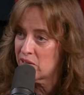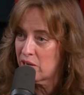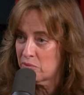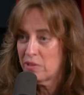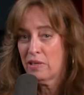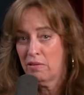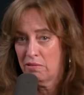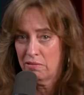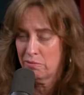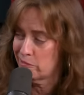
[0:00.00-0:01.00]
I was like,
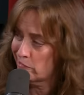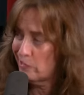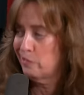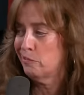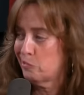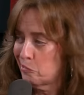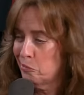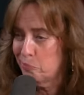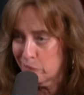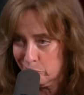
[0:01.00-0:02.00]
"Oh, I don't want to sound
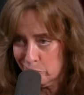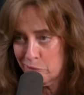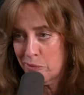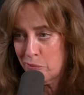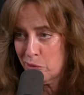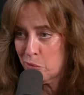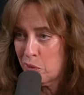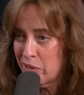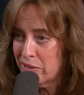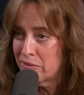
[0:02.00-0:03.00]
stupid, so let me be
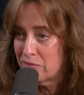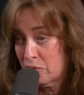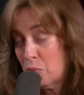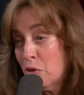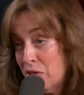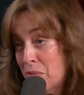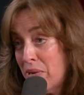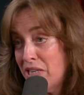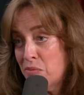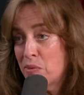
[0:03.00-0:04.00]
quiet." So we're in the
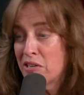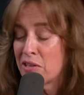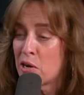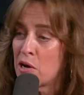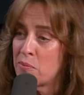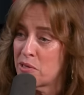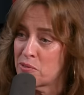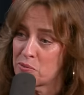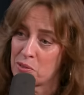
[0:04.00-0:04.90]
basement of a comedy store.